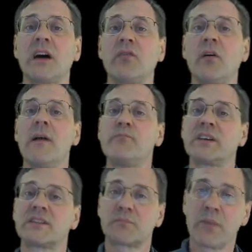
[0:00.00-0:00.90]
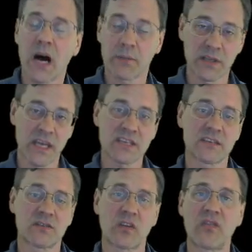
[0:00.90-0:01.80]
level because
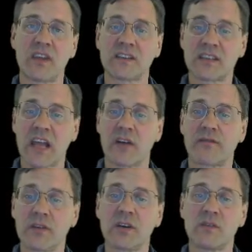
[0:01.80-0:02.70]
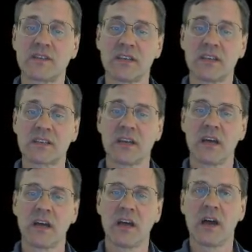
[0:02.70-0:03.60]
populations are the things that have frequencies.
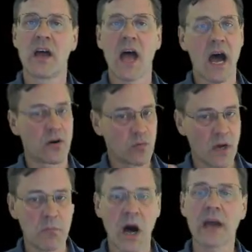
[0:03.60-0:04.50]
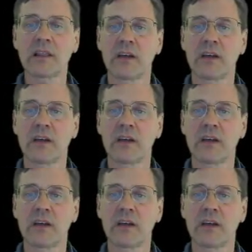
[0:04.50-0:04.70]
How do I model